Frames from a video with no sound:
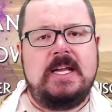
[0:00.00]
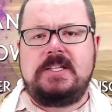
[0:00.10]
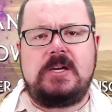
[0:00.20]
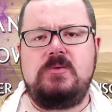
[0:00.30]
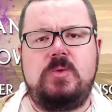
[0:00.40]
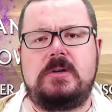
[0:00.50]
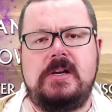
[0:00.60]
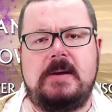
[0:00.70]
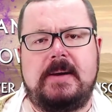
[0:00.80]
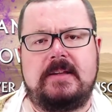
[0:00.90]
Don't worry
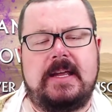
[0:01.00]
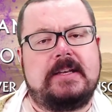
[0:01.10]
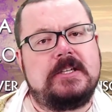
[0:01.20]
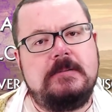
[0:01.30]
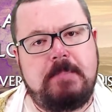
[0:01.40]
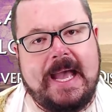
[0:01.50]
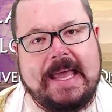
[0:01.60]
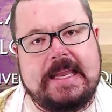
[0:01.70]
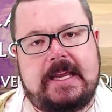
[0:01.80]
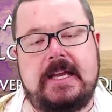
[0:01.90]
about that. Don't
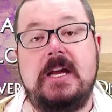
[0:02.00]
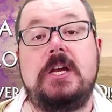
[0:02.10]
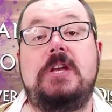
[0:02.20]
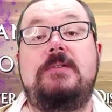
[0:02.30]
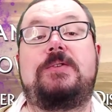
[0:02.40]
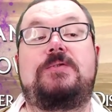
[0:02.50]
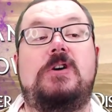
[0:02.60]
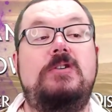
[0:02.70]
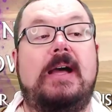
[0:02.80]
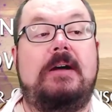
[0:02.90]
panic. You've
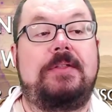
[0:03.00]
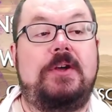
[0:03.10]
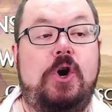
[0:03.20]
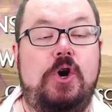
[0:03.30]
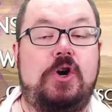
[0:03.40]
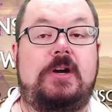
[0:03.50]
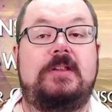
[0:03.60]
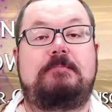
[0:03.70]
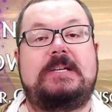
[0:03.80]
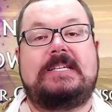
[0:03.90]
thrown out the hook
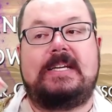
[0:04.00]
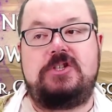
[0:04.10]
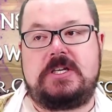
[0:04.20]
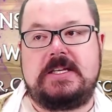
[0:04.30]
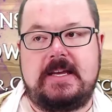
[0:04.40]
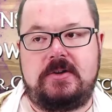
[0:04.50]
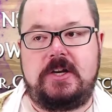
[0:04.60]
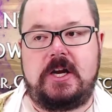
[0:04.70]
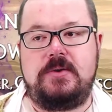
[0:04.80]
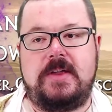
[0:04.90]
that potentially they could
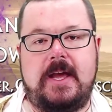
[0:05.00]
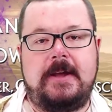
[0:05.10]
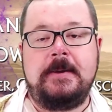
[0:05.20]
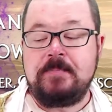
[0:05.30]
go there.